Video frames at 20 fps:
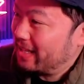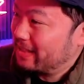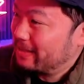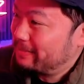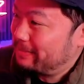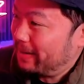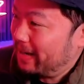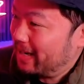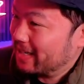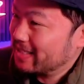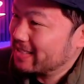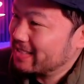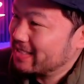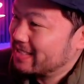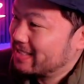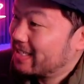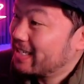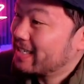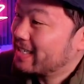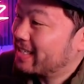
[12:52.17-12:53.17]
of the
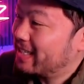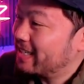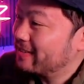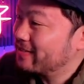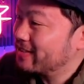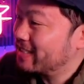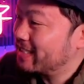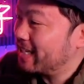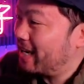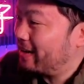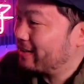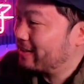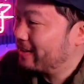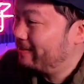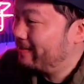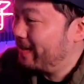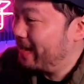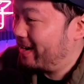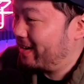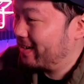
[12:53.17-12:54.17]
box to give South
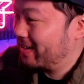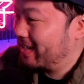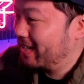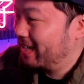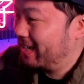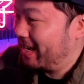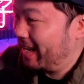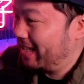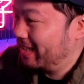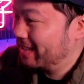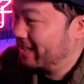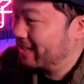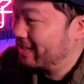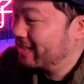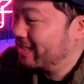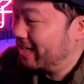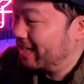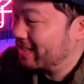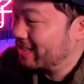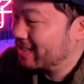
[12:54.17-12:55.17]
America and their
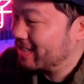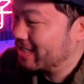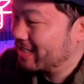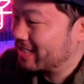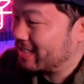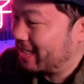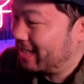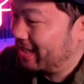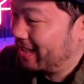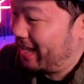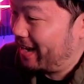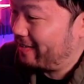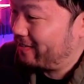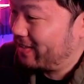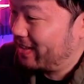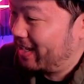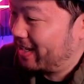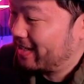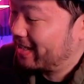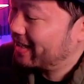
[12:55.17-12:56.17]
youngsters a lifeline.